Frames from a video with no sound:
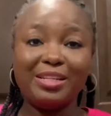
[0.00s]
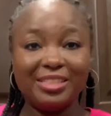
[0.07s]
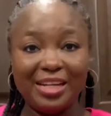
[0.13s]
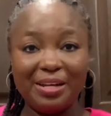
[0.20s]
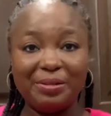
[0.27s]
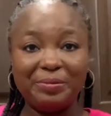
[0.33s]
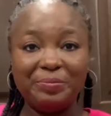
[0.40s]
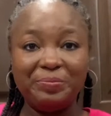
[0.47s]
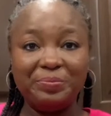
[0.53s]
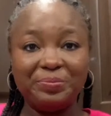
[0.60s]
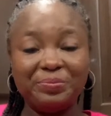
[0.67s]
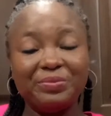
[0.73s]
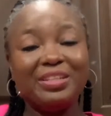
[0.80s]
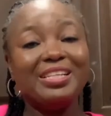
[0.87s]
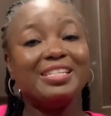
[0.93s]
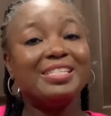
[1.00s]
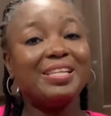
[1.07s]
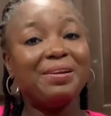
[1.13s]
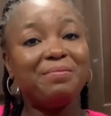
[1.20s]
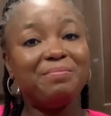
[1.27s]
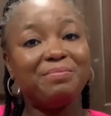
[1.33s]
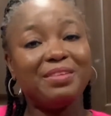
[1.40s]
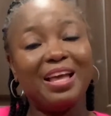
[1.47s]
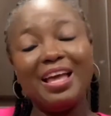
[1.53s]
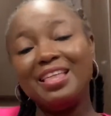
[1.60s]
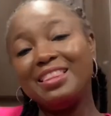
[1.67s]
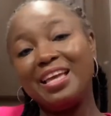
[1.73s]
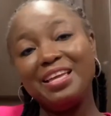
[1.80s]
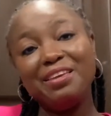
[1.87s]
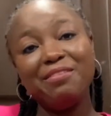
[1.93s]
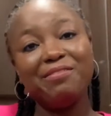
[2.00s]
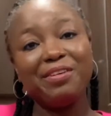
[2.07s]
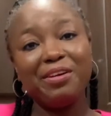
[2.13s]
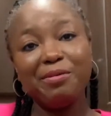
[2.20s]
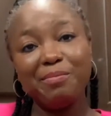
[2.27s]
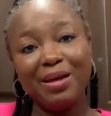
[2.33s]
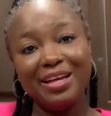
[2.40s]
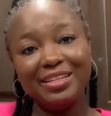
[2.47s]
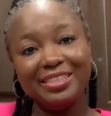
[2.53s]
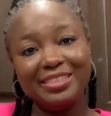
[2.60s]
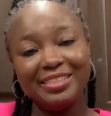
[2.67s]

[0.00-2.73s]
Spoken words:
channel. So thank you very much.